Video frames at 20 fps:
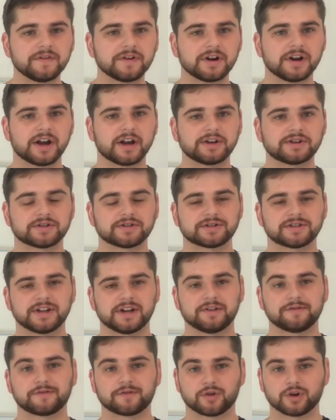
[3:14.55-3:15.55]
very
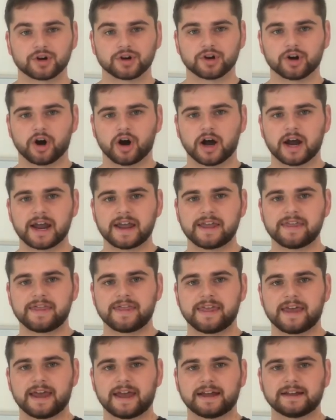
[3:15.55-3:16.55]
interesting for a guy
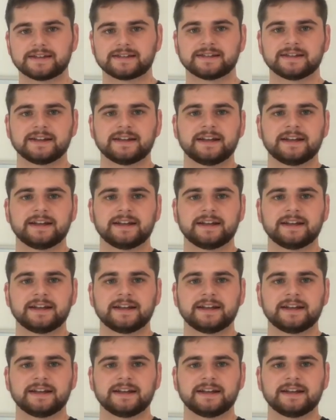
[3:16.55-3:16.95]
that,